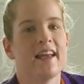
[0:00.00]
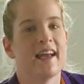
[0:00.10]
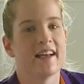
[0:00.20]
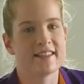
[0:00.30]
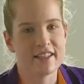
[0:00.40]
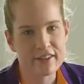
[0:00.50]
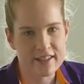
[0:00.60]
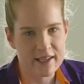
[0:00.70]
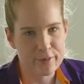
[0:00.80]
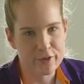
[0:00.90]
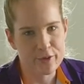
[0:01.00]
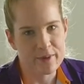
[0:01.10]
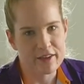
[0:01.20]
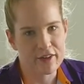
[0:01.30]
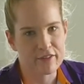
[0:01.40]
how serious netball could
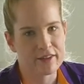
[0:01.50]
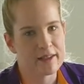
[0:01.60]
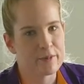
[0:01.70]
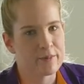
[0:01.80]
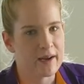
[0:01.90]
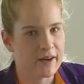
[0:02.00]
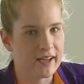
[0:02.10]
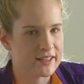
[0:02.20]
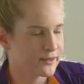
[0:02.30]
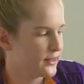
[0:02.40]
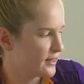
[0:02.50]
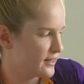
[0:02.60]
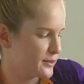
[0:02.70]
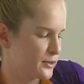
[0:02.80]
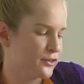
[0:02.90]
be if I really put my mind to it
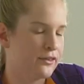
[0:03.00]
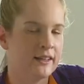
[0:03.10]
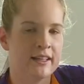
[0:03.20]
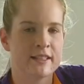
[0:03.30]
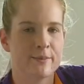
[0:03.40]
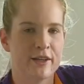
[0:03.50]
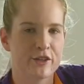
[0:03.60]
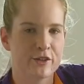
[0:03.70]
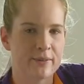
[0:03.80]
and this was a really special